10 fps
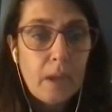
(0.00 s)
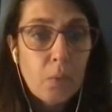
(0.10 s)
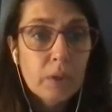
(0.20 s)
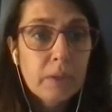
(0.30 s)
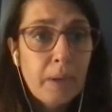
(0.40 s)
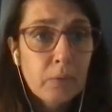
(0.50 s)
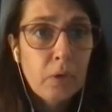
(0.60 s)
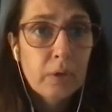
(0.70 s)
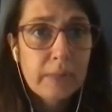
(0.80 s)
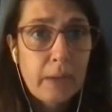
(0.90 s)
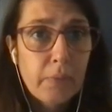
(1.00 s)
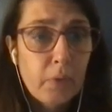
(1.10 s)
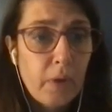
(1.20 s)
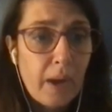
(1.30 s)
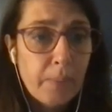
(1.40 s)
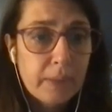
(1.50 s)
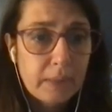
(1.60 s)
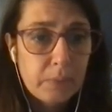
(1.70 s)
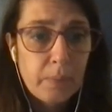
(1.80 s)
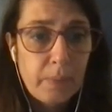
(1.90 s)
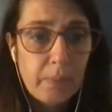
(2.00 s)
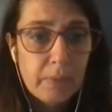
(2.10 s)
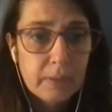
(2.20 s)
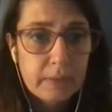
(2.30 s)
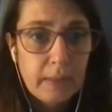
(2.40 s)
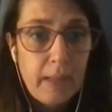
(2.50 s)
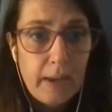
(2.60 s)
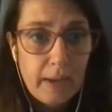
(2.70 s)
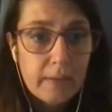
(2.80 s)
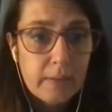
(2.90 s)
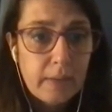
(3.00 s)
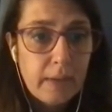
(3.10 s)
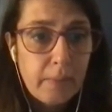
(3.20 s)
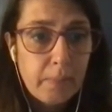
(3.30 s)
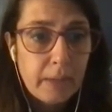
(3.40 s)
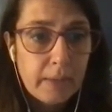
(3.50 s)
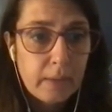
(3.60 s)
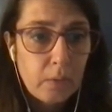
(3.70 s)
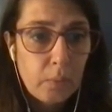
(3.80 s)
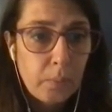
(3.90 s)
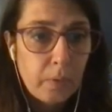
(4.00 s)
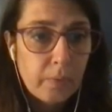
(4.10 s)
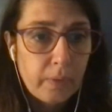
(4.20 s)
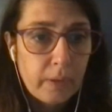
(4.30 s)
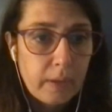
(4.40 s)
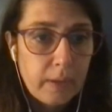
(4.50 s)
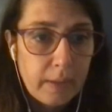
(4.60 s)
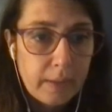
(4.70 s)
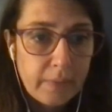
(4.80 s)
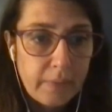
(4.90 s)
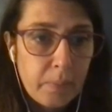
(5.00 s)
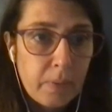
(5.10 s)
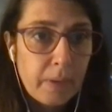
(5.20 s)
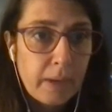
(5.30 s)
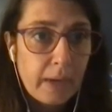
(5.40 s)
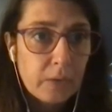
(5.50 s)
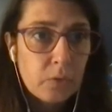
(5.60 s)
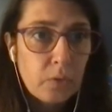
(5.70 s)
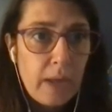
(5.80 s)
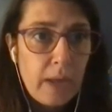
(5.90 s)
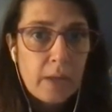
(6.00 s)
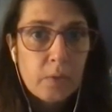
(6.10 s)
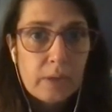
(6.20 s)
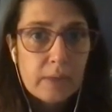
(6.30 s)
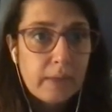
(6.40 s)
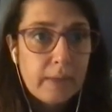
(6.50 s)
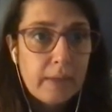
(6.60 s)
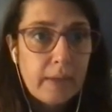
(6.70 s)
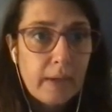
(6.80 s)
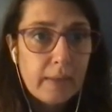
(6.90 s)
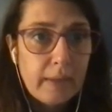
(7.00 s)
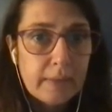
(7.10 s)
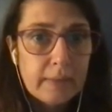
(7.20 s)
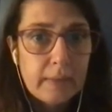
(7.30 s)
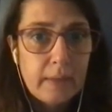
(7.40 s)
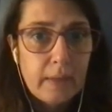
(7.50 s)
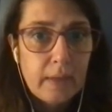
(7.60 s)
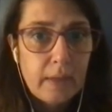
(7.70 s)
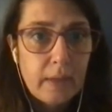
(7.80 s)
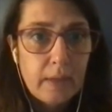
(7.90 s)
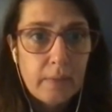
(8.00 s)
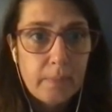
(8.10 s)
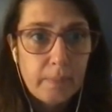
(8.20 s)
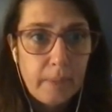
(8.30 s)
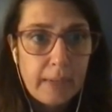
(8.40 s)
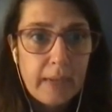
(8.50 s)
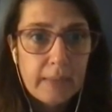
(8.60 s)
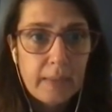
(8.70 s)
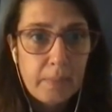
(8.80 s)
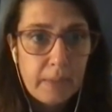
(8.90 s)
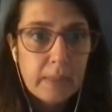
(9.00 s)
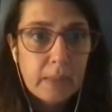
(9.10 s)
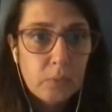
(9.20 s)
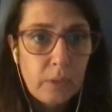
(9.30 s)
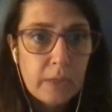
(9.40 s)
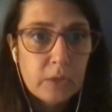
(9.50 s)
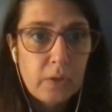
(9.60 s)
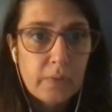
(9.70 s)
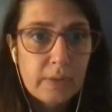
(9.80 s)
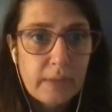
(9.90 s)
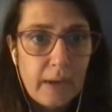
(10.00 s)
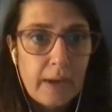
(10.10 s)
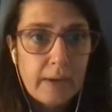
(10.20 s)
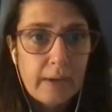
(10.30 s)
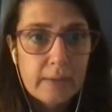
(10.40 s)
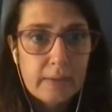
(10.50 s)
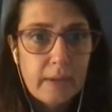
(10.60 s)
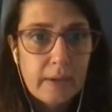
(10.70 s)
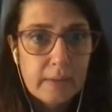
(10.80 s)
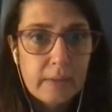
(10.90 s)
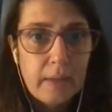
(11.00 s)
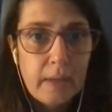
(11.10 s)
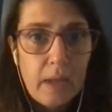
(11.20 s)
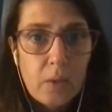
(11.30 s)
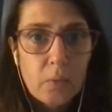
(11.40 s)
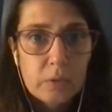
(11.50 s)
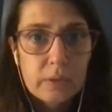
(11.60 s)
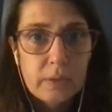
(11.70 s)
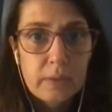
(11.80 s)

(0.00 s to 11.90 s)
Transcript: What about long-term follow-up? It has been published last year by the group of Naveen Pemaraju. You can see here that, again, the median duration of CR and CRC was